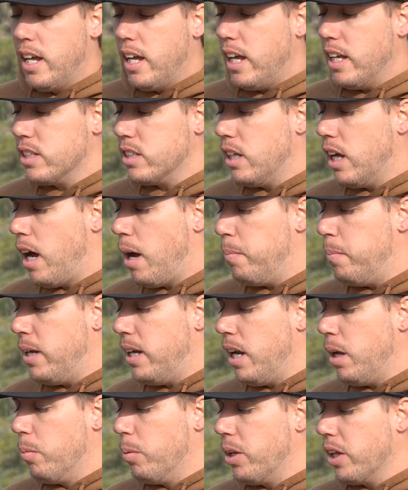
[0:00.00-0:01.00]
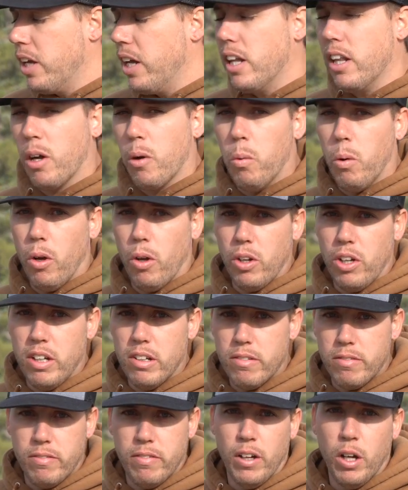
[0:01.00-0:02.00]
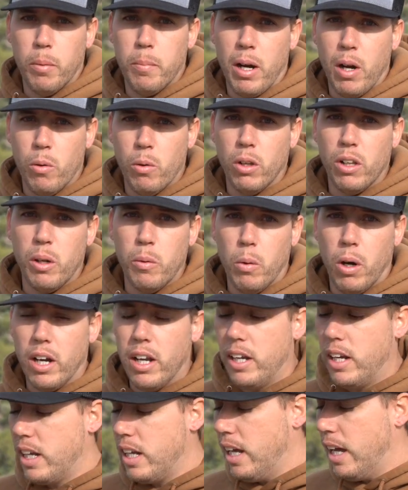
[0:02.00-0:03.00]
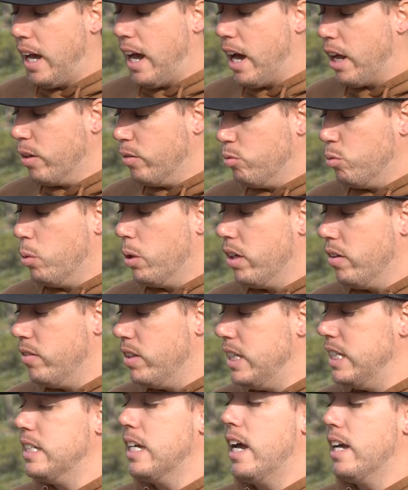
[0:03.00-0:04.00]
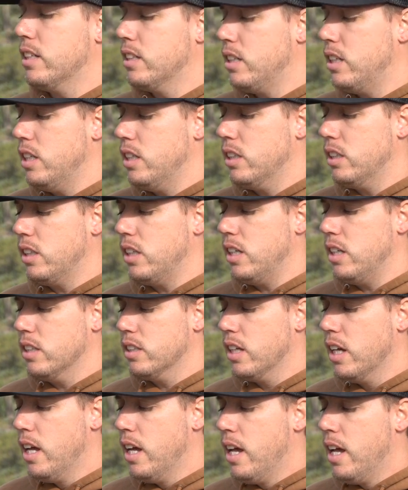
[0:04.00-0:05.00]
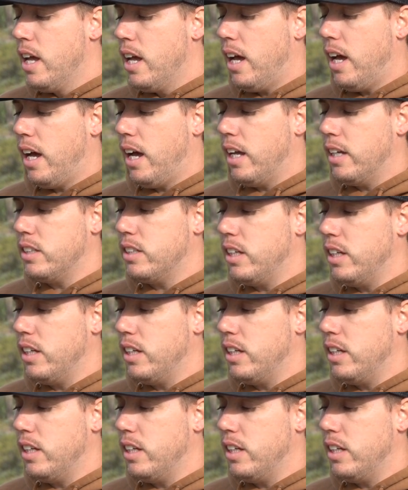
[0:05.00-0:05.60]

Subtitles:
is not being able to get the quality of film I really wanted to get out of one of these STCs,